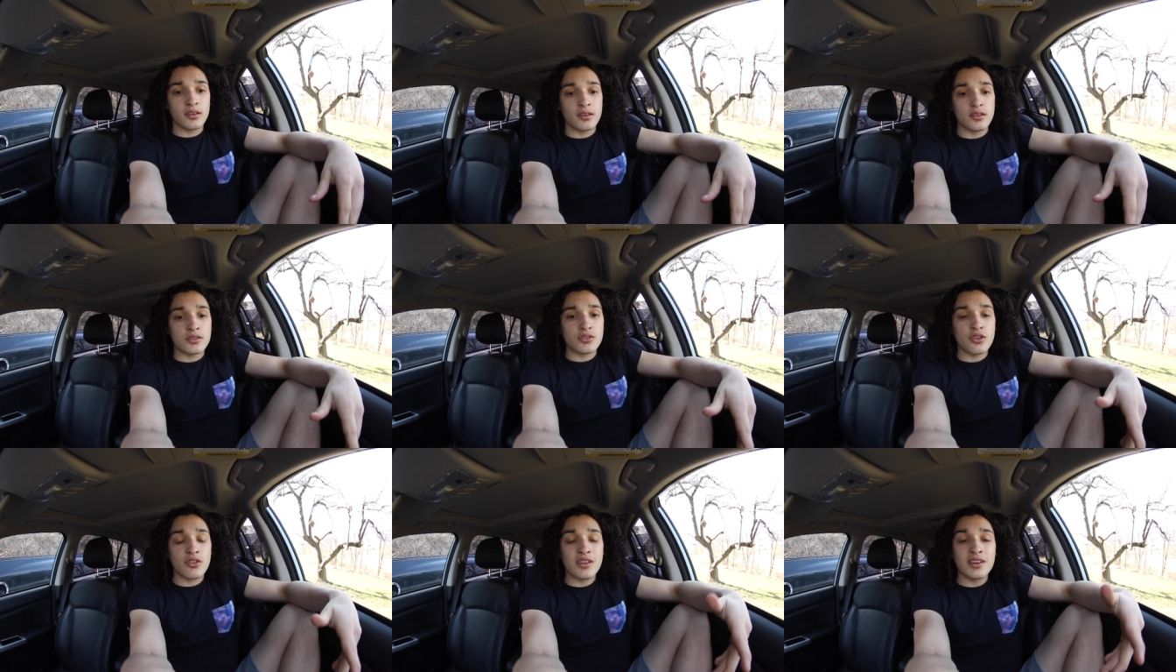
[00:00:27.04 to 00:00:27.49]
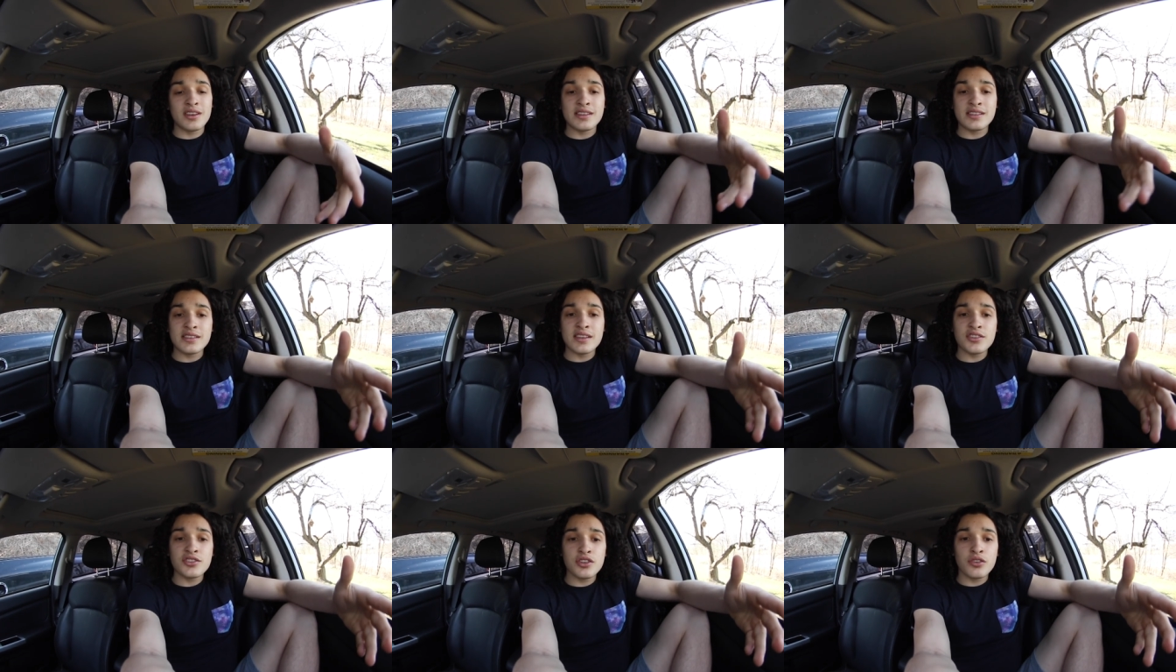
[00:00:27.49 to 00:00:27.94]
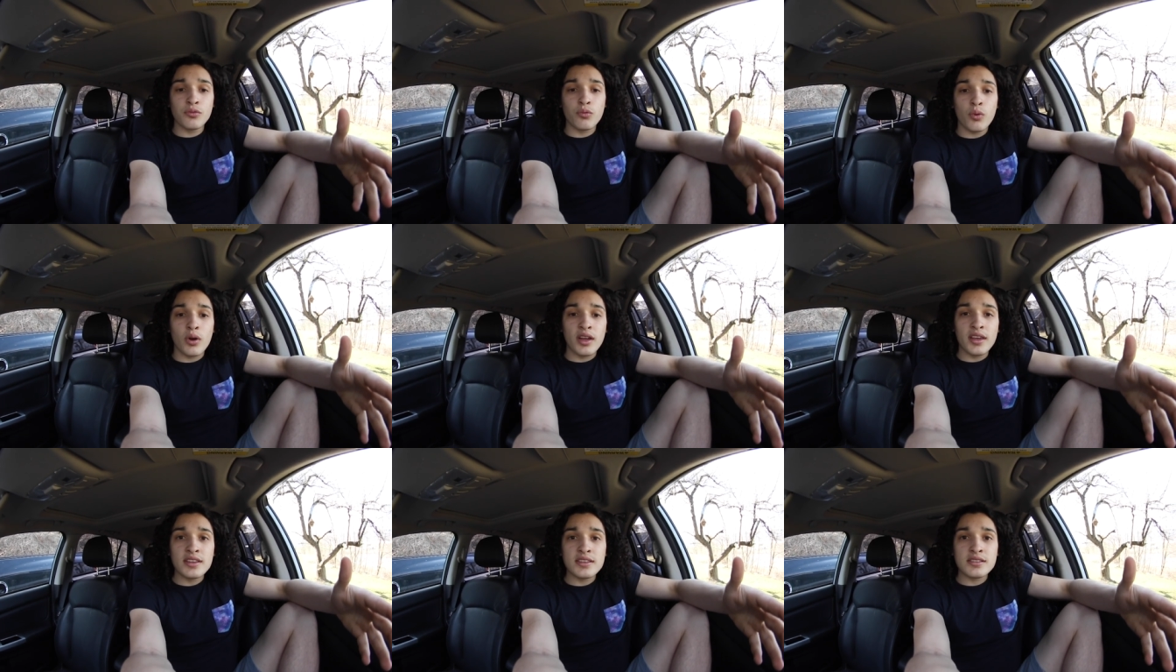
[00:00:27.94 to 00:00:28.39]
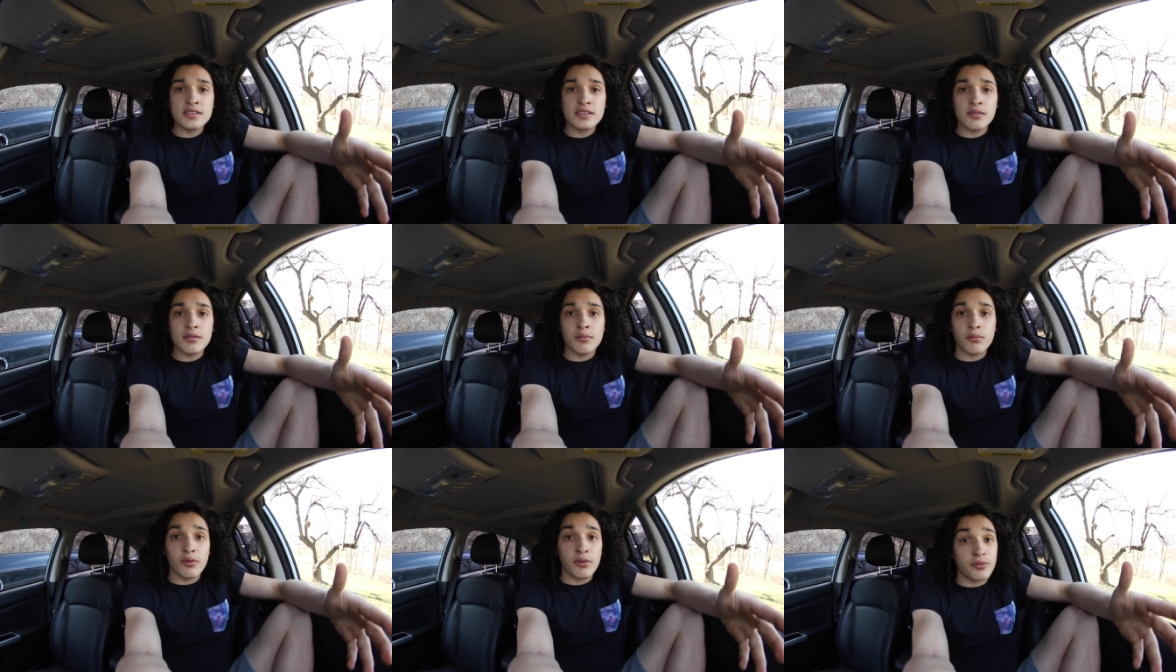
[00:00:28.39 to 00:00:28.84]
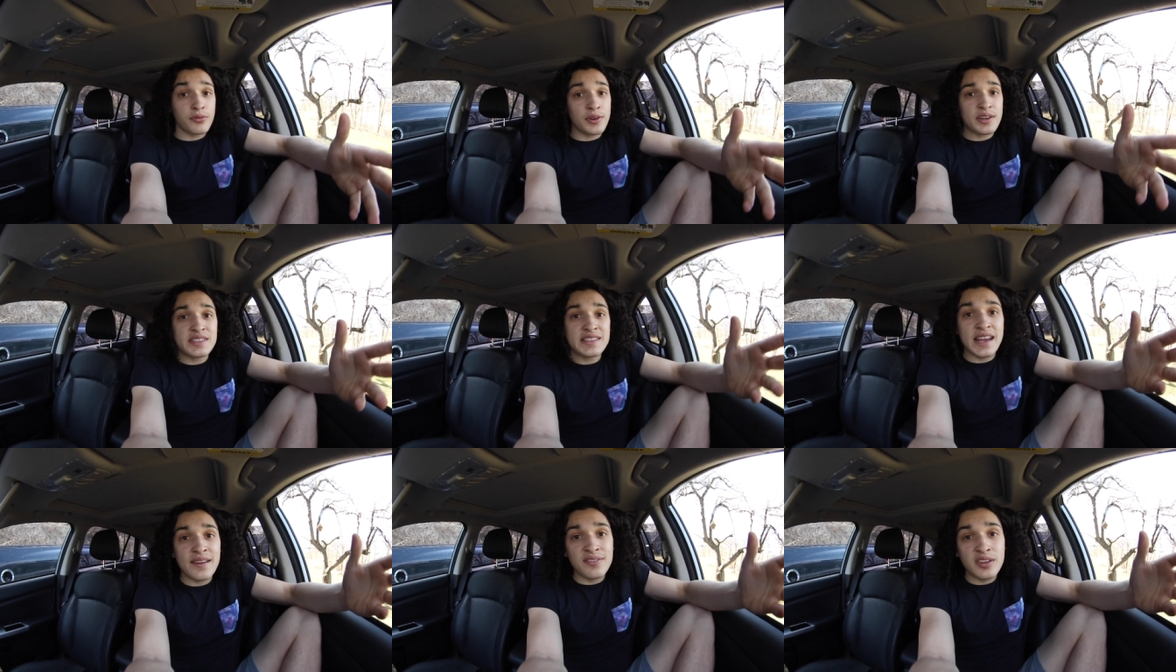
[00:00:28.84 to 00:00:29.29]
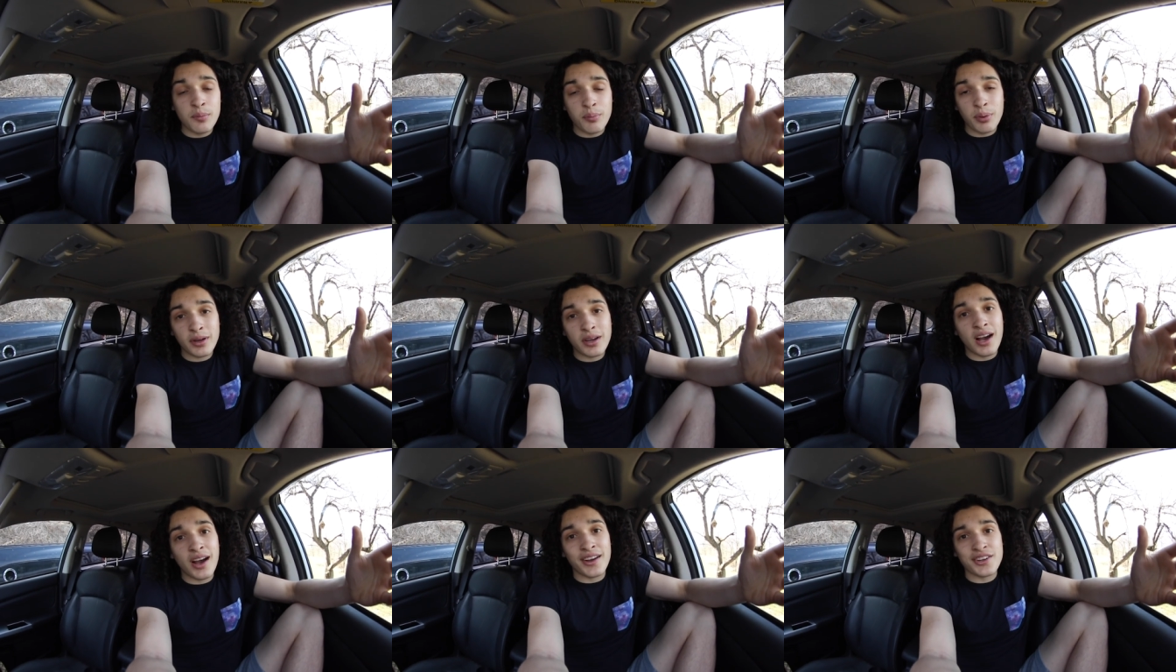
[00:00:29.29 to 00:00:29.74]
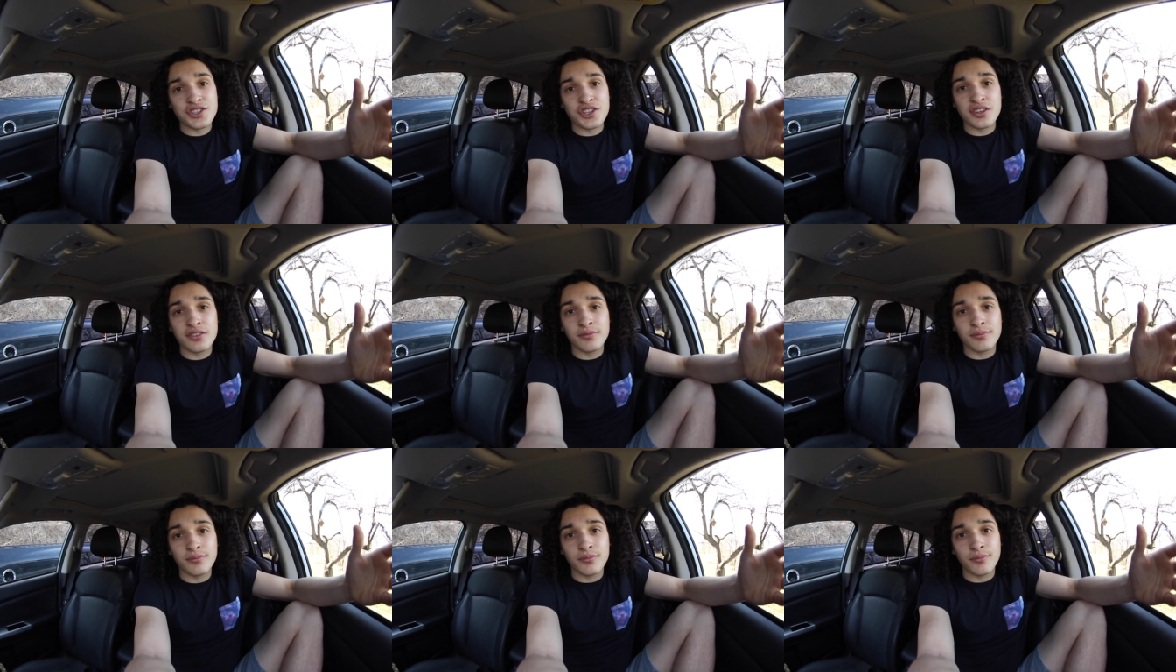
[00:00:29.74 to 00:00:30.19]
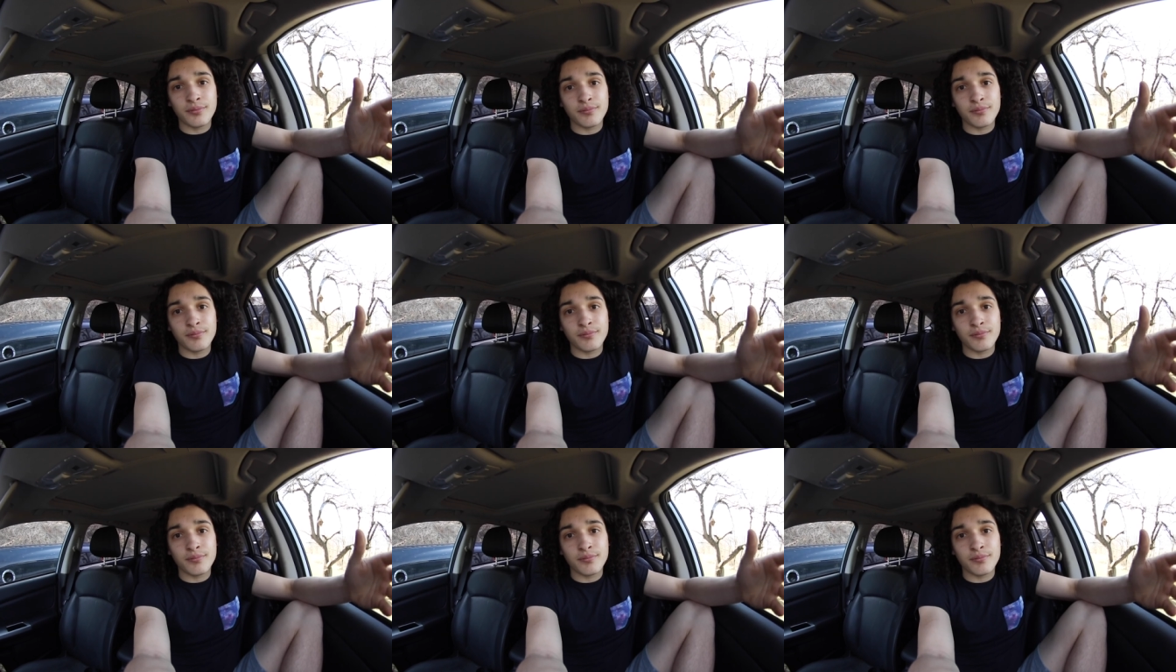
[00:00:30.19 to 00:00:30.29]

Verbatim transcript: So the decision was for safety precaution